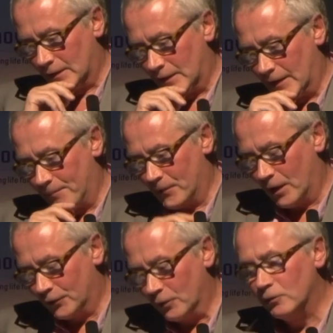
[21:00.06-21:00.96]

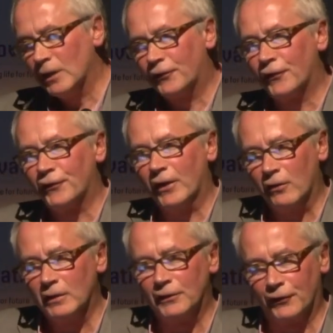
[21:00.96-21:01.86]
I don't
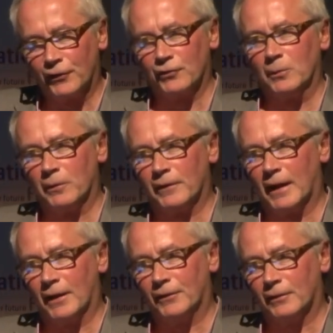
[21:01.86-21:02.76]
necessarily disagree with
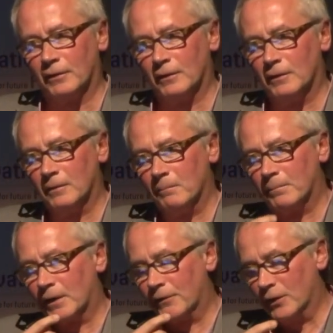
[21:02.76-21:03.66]
that,
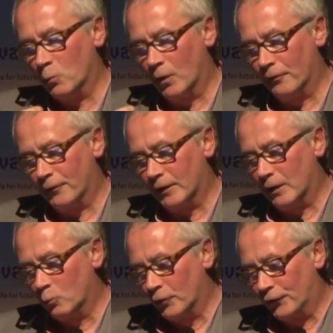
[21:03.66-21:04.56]
but I think one thing
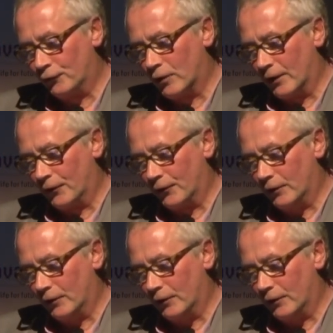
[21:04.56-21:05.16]
I would stress